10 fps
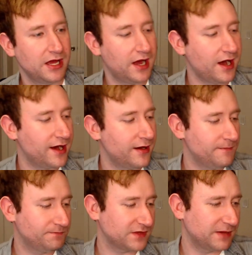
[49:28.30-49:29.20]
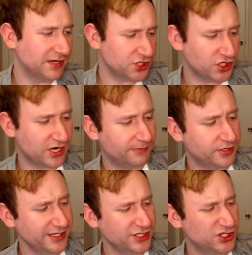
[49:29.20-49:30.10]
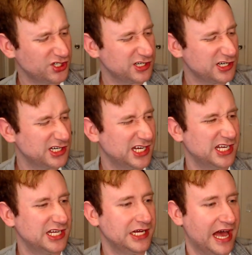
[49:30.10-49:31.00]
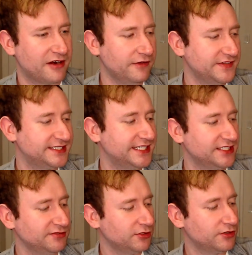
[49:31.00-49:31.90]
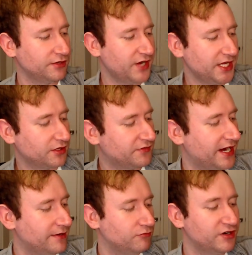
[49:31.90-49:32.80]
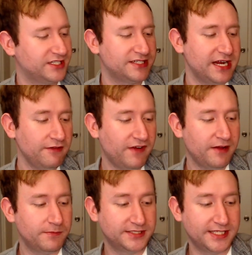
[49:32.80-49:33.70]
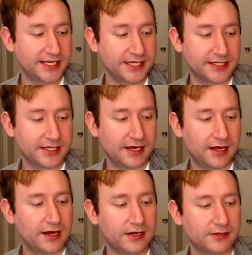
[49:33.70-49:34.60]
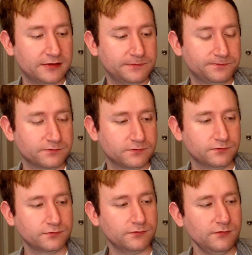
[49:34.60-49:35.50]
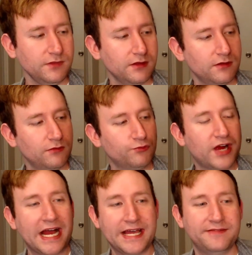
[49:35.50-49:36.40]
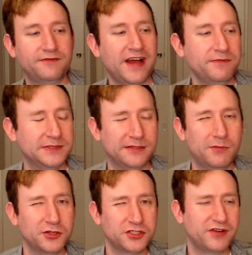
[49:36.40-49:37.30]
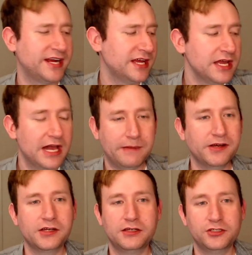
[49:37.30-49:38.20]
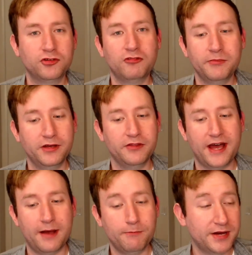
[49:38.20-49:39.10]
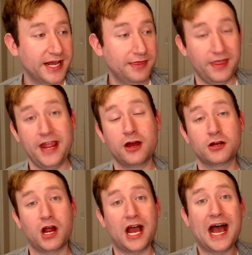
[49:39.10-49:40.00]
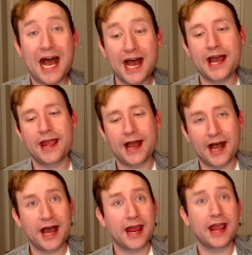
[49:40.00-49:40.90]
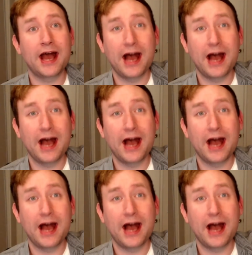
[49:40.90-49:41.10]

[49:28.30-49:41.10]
I'm not sure. I'm pretty sure I don't know if it's this one or the regular rye, where it's 95% rye and 5% malted rye. I'm not gonna, don't quote me on that, but they are a high